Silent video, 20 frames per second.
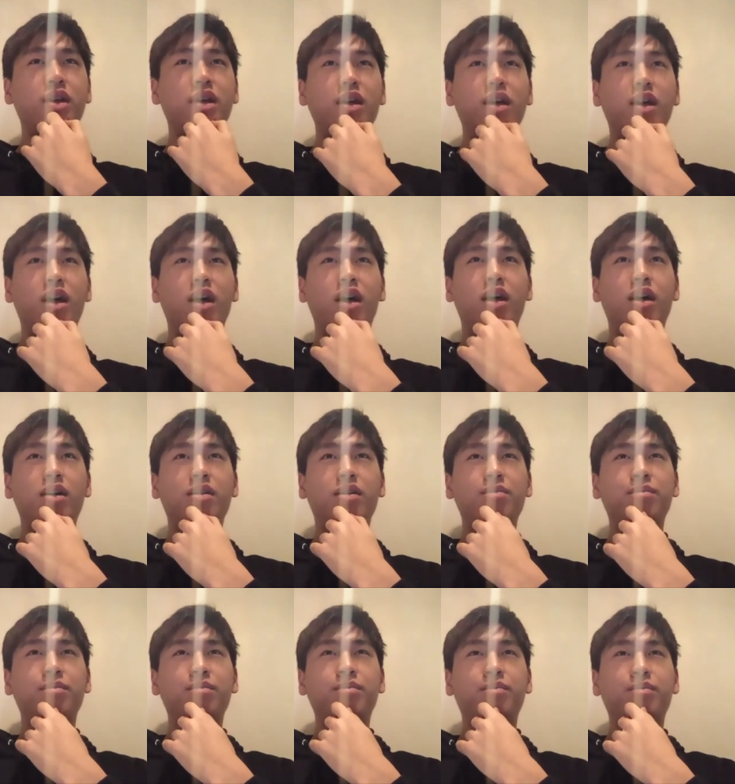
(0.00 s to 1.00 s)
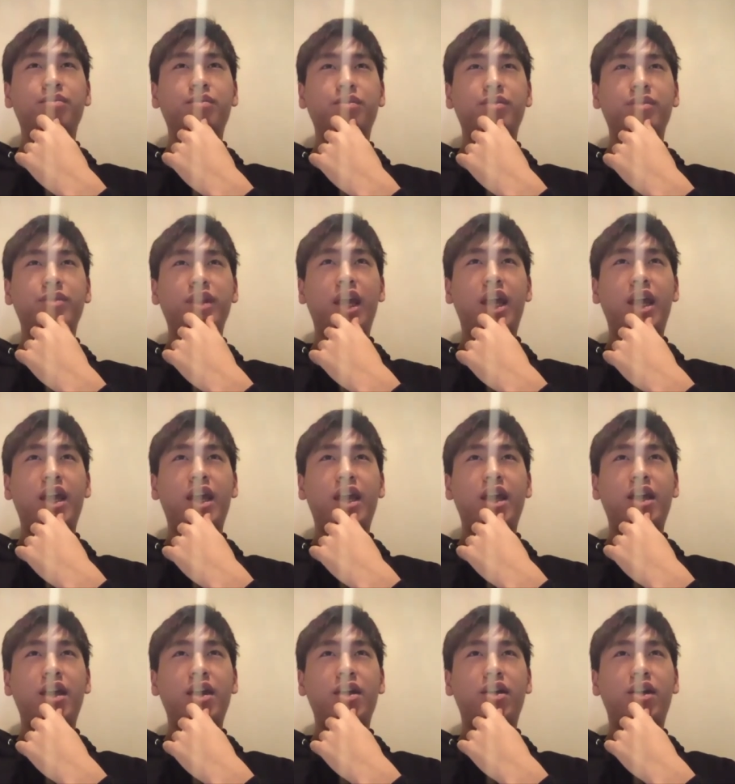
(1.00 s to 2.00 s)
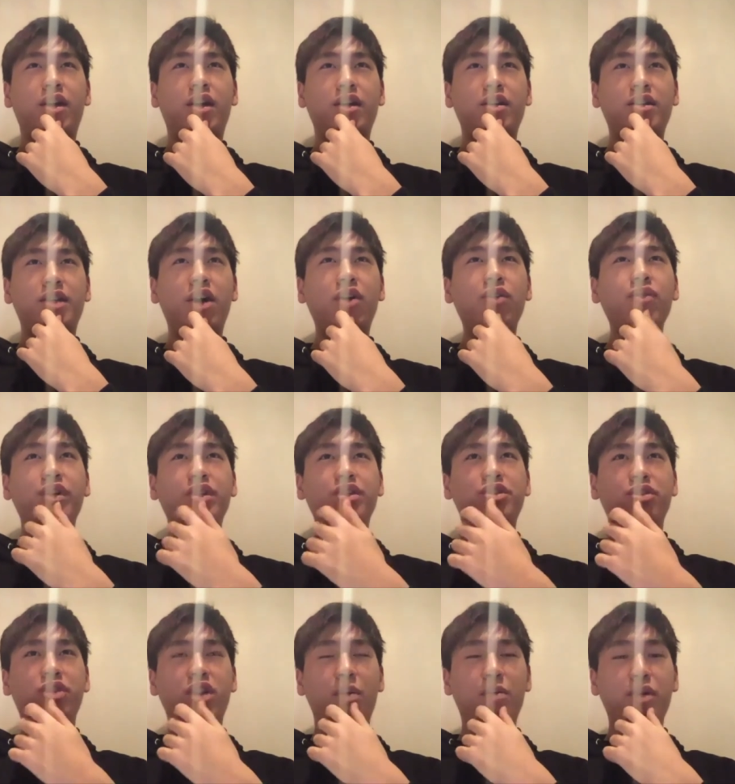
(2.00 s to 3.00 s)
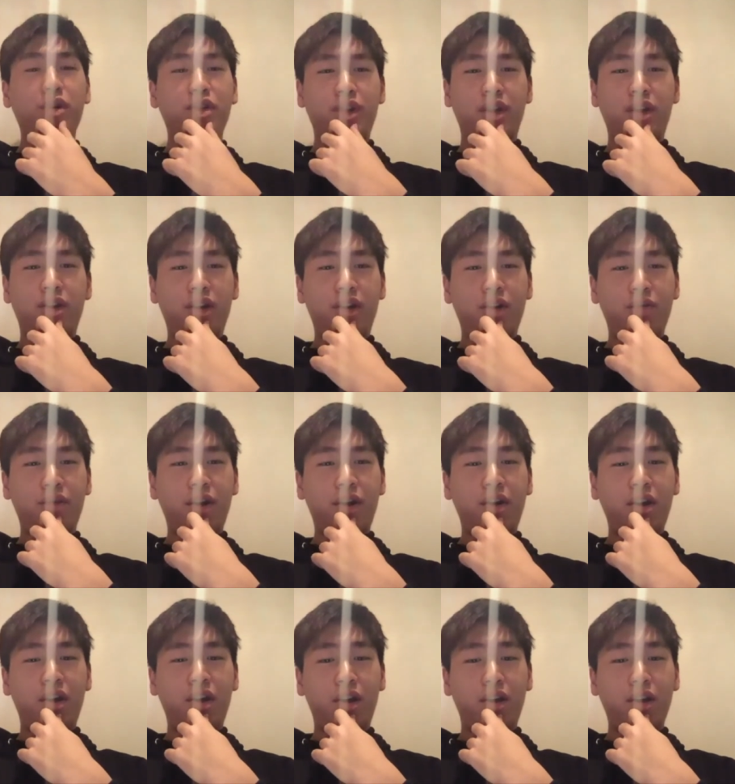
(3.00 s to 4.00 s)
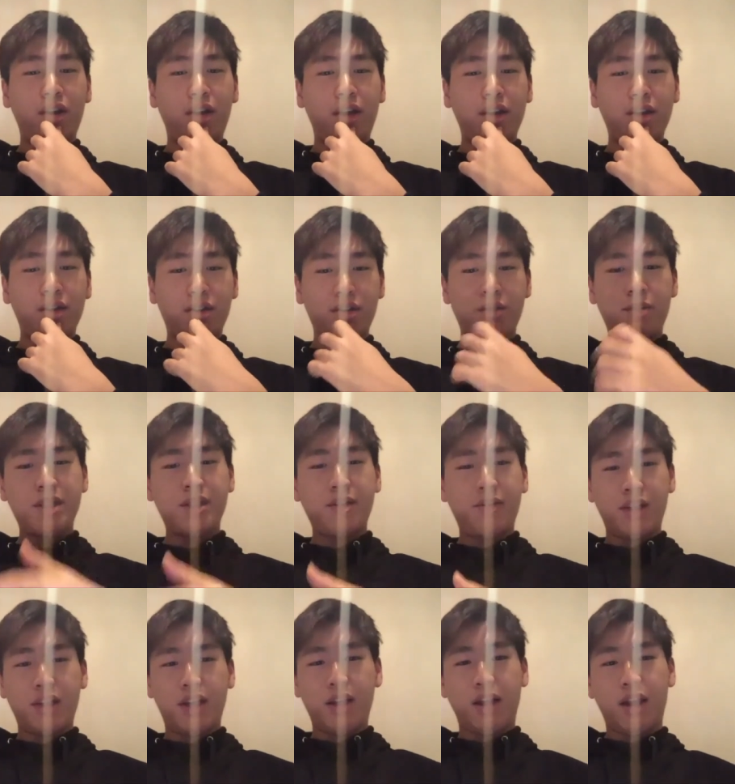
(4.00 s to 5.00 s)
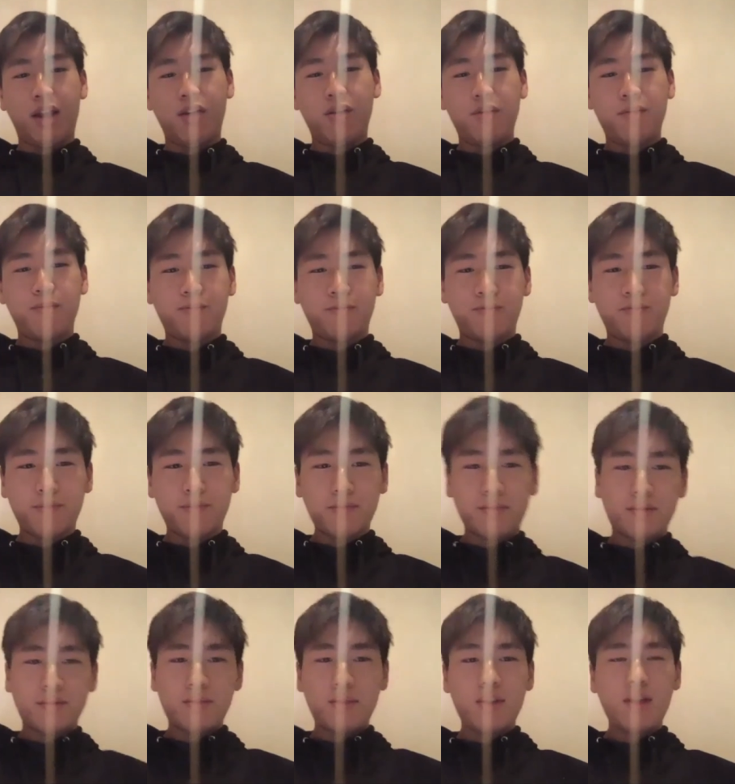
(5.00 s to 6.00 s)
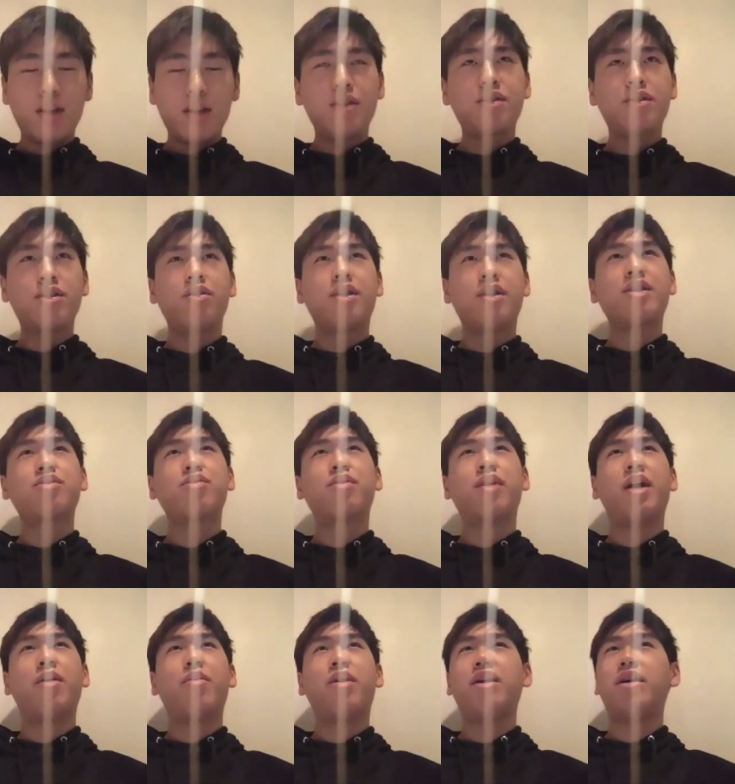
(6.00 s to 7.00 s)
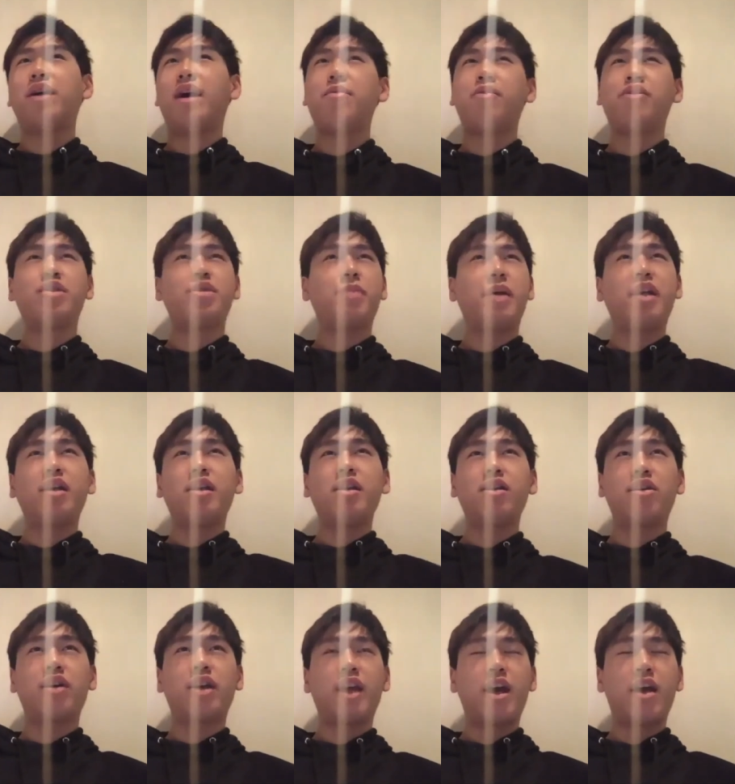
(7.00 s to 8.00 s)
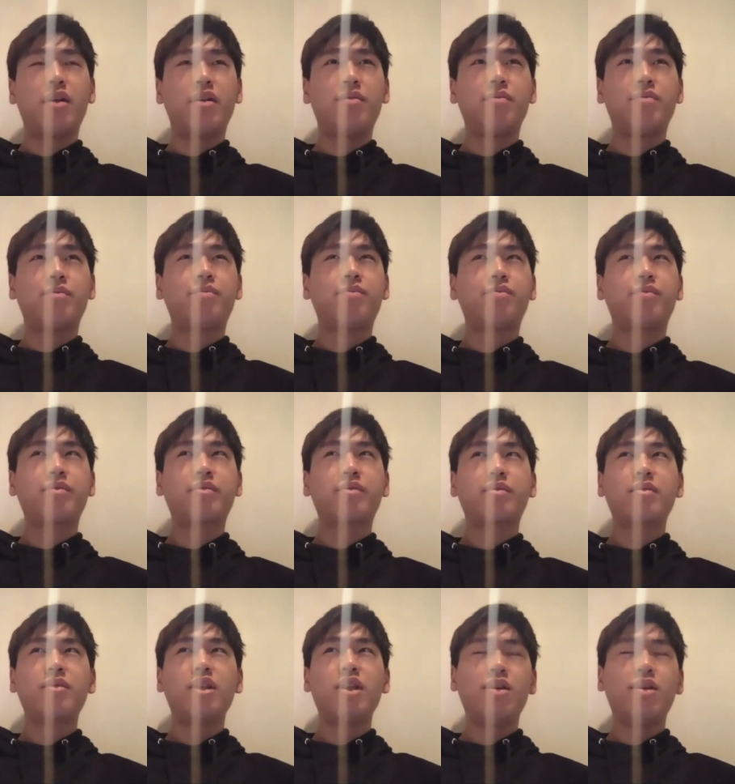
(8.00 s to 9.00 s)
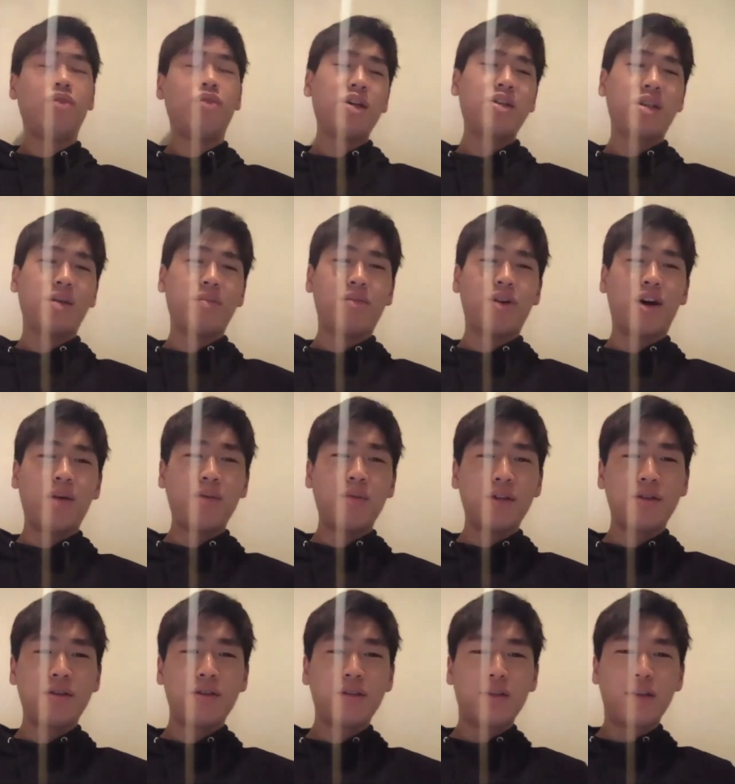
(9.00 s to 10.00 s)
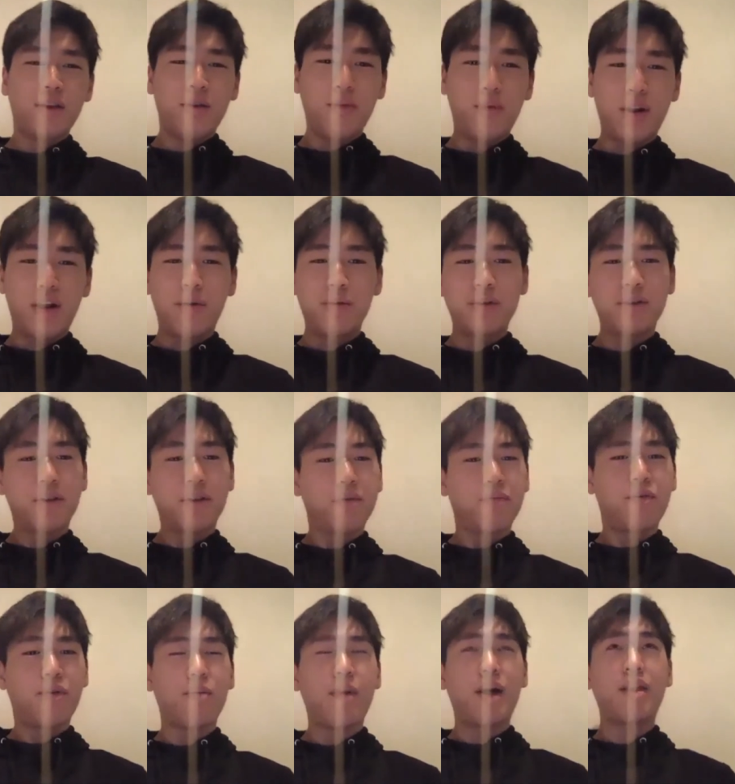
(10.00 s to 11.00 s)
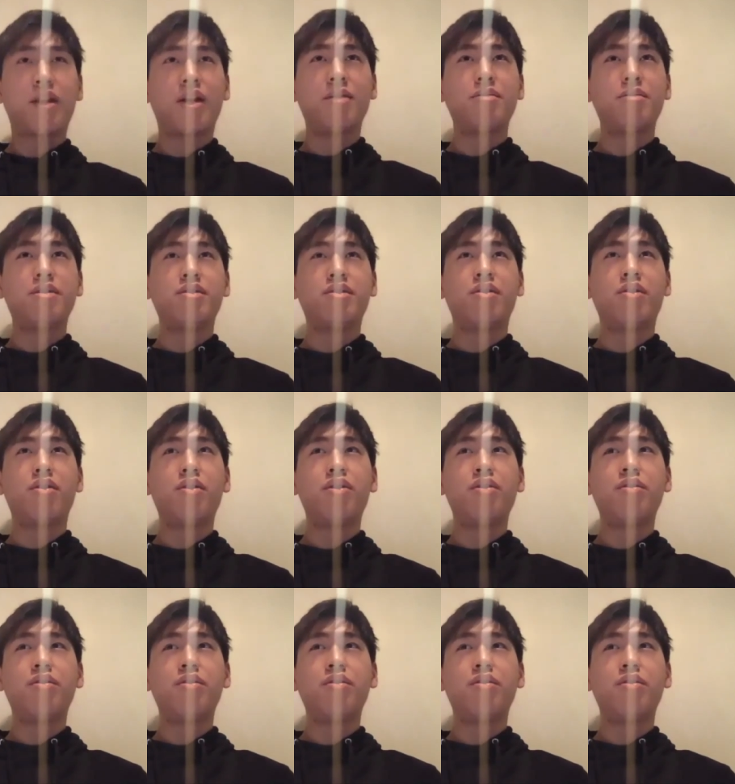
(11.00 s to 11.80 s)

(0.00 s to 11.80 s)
um, they delve into number theory in very like specific detail. So that's why I wanted, I was mainly looking at Ross and PROMYS when I was looking for math camps to go to.